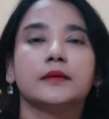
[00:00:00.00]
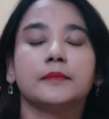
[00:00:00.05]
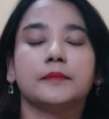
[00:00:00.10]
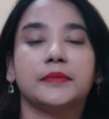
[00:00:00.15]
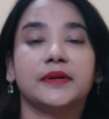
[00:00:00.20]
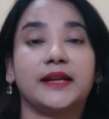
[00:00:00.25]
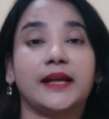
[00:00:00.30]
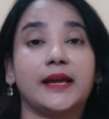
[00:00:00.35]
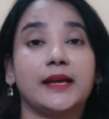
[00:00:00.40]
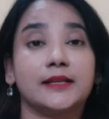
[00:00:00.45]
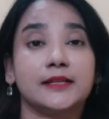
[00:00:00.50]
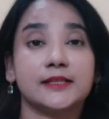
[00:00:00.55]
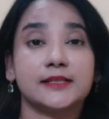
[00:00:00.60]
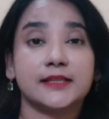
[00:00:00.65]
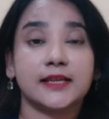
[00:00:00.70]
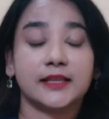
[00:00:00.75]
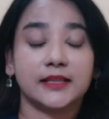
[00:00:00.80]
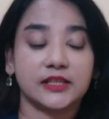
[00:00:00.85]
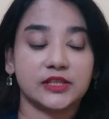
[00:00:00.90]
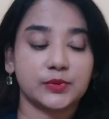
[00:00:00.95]
But I
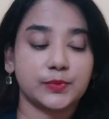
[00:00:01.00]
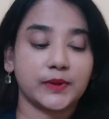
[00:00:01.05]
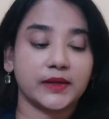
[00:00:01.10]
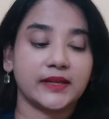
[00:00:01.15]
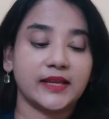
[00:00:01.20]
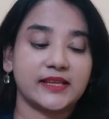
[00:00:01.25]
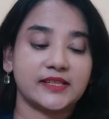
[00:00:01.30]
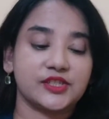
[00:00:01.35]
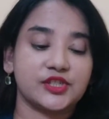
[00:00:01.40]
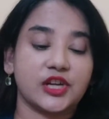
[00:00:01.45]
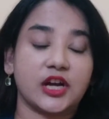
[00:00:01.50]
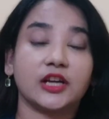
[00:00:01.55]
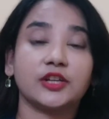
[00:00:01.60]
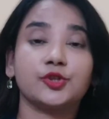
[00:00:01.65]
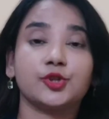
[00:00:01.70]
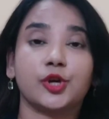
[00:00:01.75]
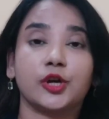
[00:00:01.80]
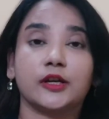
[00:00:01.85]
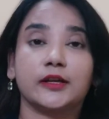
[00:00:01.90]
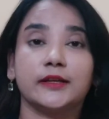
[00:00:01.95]
understand this one has dark
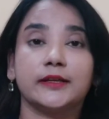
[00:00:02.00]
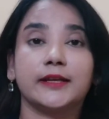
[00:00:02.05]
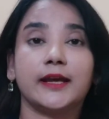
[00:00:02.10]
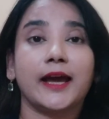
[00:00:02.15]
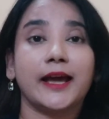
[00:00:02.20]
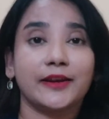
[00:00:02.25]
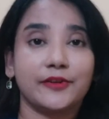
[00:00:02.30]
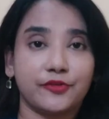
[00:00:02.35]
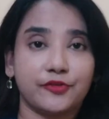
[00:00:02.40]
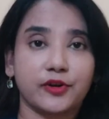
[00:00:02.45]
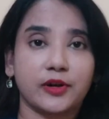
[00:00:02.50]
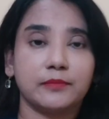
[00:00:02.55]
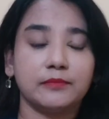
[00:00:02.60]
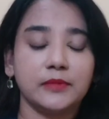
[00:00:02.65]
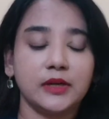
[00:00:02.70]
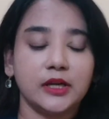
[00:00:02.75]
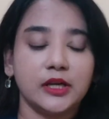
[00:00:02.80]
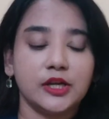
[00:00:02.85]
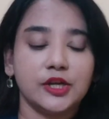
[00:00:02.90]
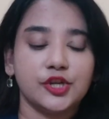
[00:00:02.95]
chocolate and
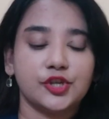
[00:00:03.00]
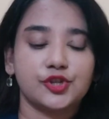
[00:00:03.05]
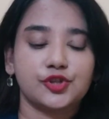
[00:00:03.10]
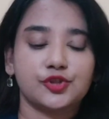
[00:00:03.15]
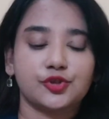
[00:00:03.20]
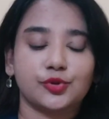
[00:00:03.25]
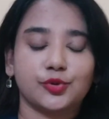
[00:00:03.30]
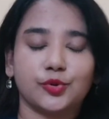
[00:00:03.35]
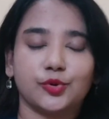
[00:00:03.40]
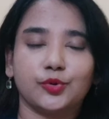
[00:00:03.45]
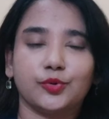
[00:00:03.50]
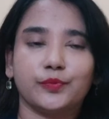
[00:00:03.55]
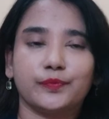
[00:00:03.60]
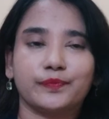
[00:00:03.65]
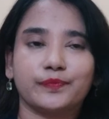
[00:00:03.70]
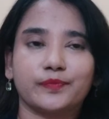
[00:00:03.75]
rum, so